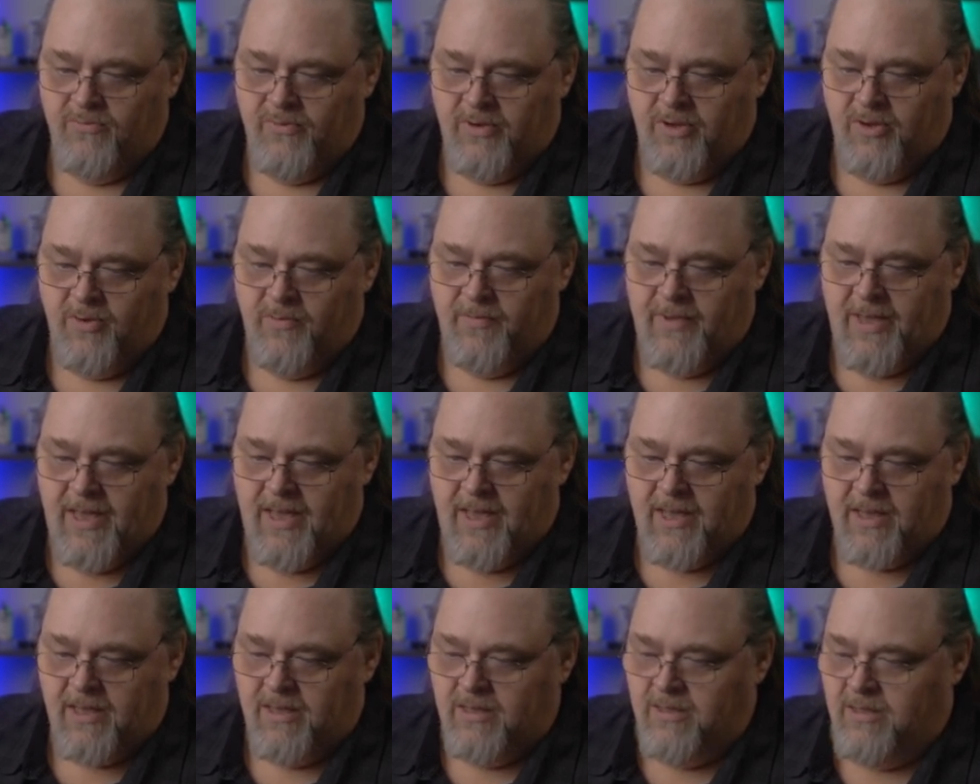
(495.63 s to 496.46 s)
We go
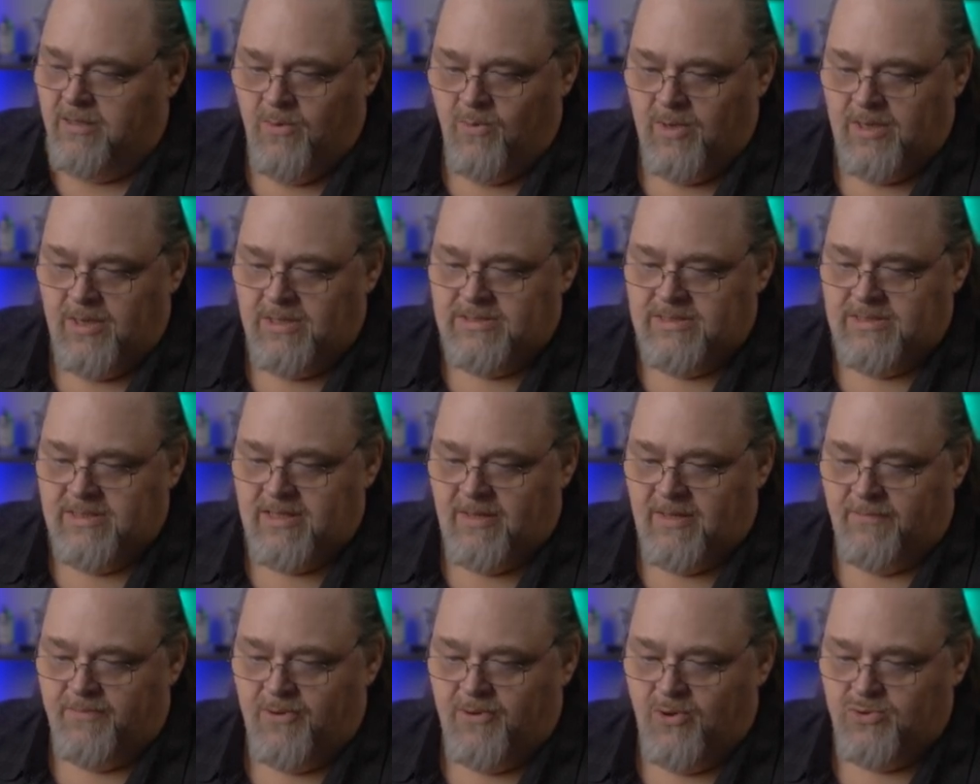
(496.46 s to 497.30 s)
back, we can see
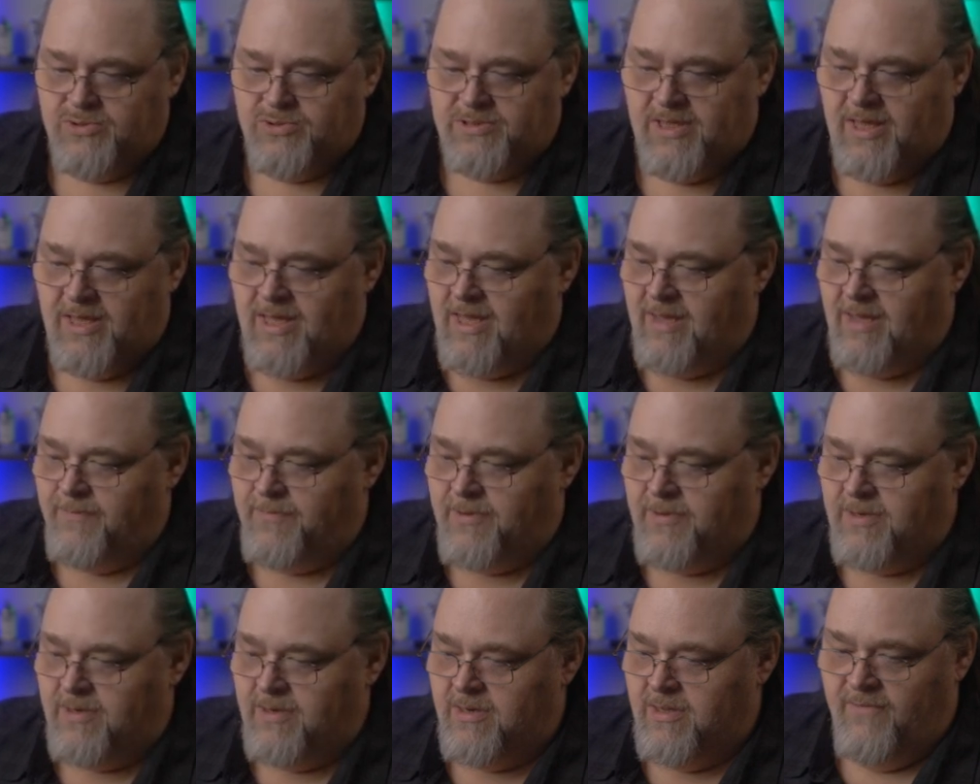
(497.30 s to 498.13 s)
that post that
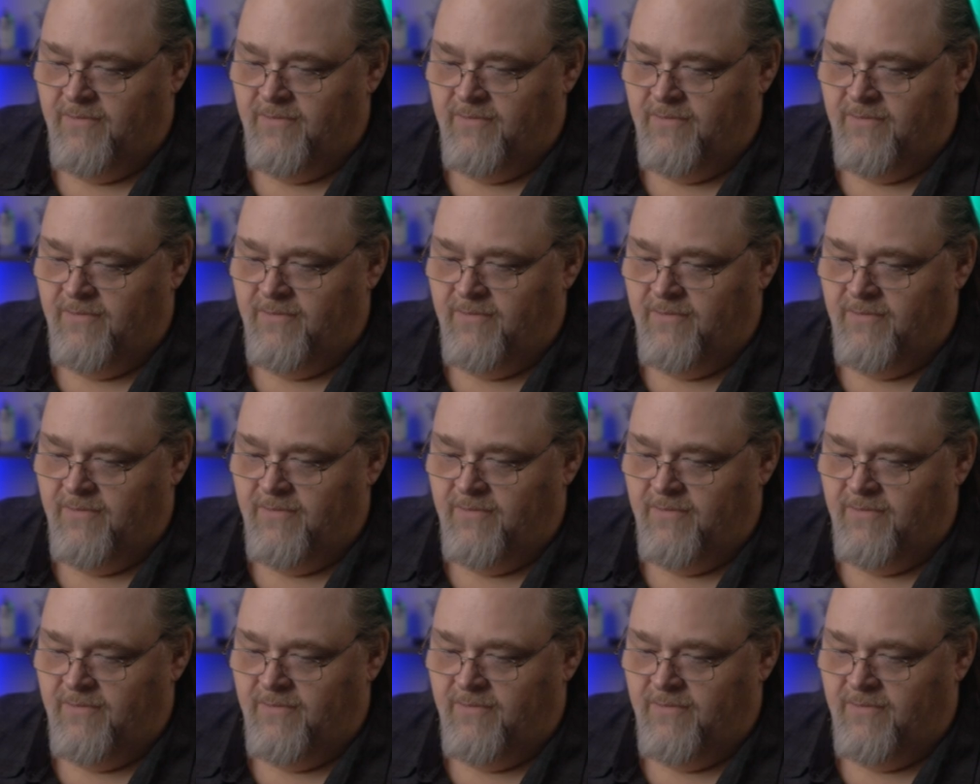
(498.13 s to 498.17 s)
happened